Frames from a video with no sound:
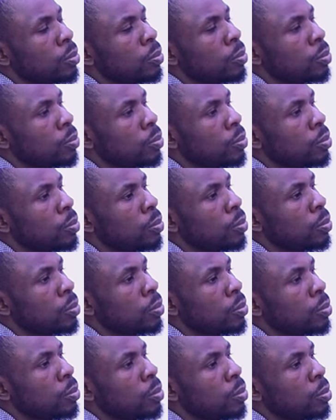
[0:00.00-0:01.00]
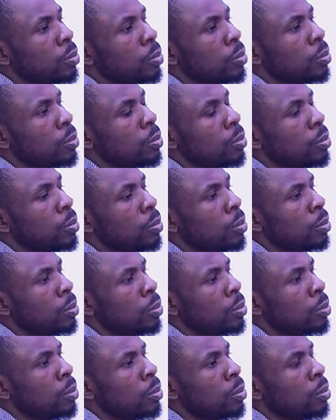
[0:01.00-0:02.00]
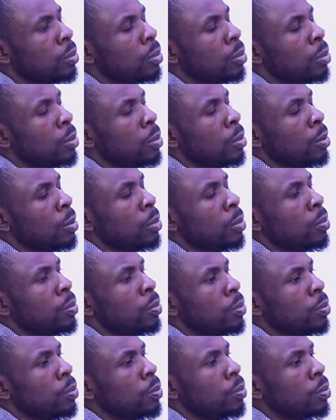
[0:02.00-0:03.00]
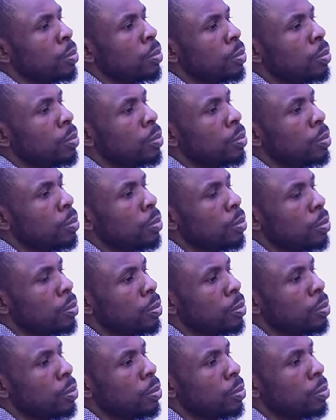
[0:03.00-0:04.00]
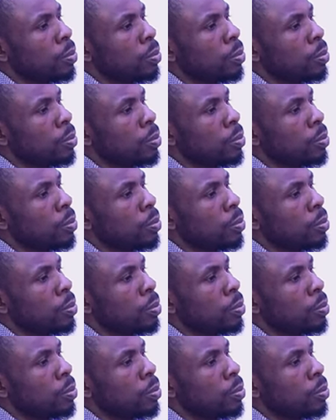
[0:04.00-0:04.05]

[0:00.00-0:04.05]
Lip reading: The person shown says nothing.